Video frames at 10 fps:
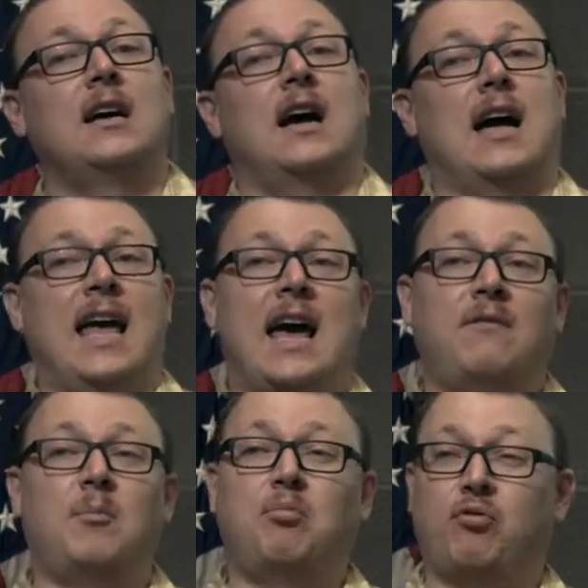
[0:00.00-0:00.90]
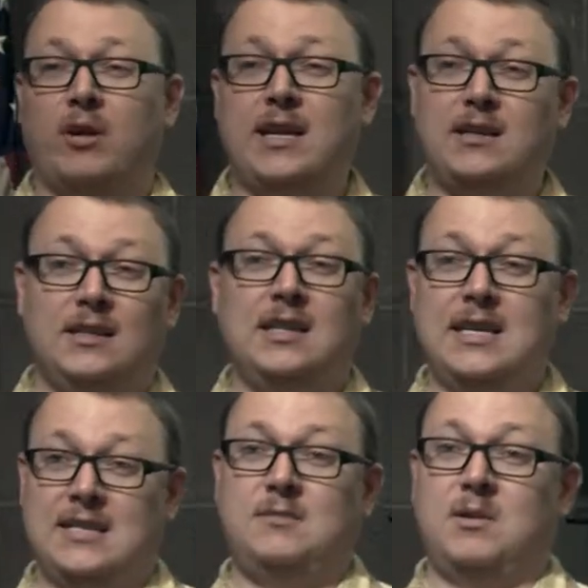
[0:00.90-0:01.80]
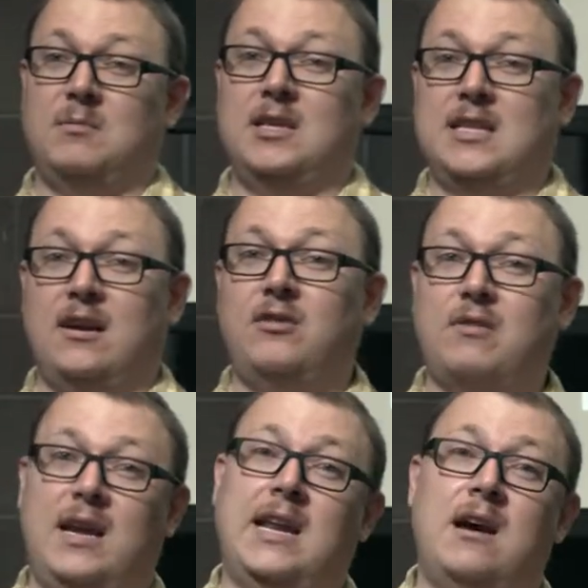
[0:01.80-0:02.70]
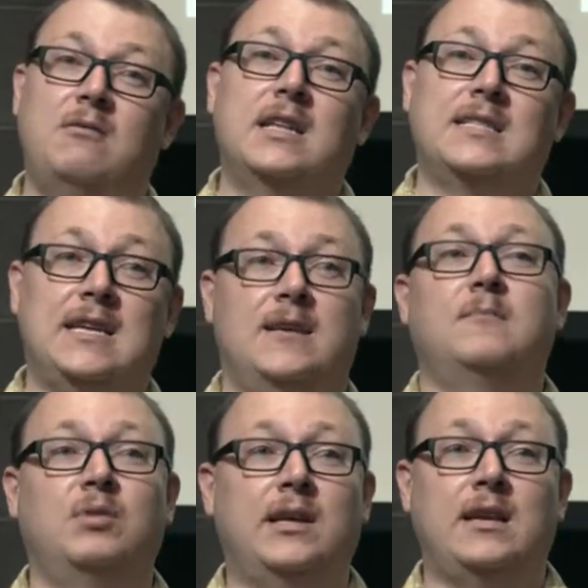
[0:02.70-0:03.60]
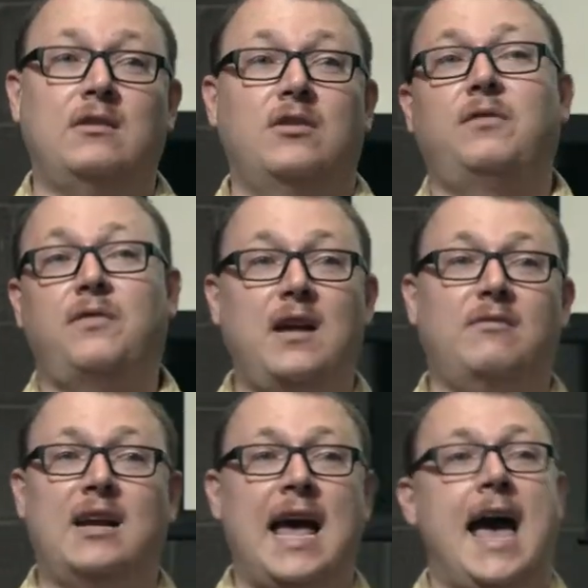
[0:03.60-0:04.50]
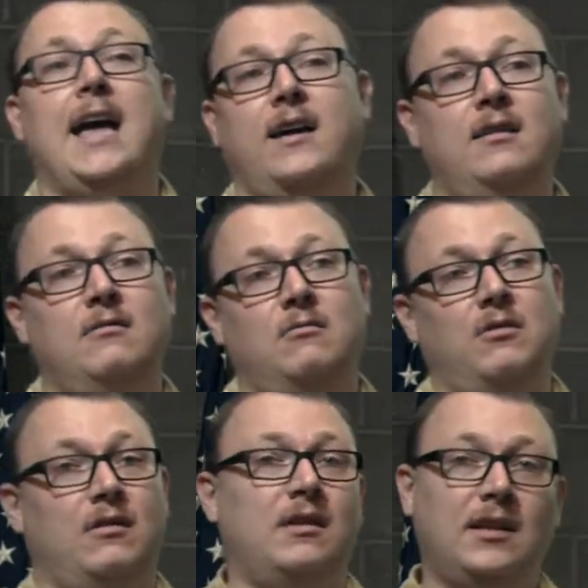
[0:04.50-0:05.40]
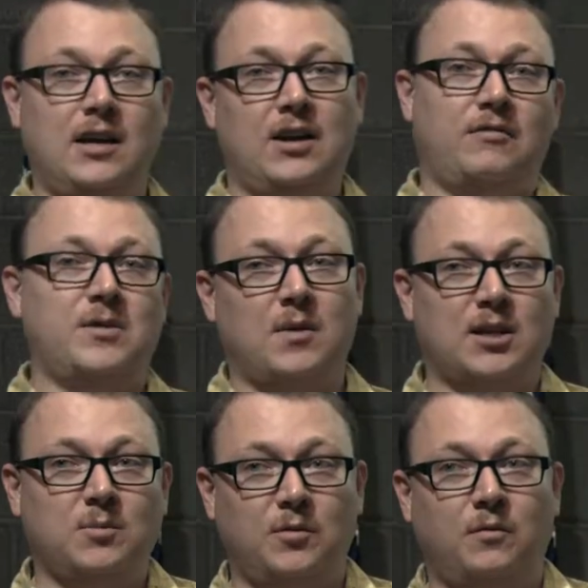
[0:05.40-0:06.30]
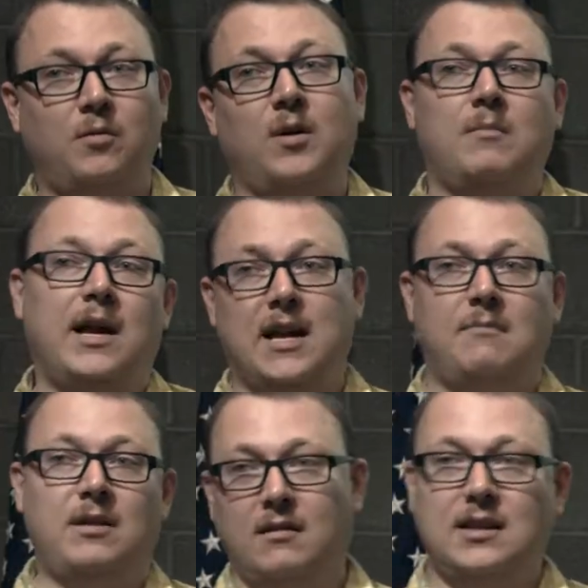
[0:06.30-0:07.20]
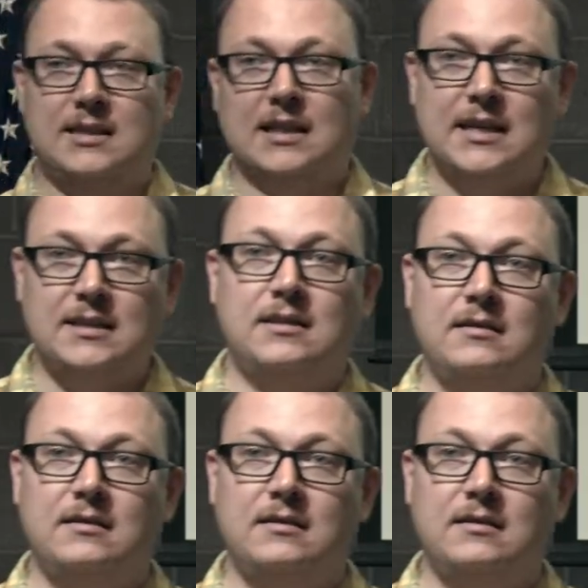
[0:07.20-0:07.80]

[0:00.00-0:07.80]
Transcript: I have a pretty good list, but I'm going to tell you right now it's incomplete. Your favorite hack or the thing that you're responsible for might not be on this list.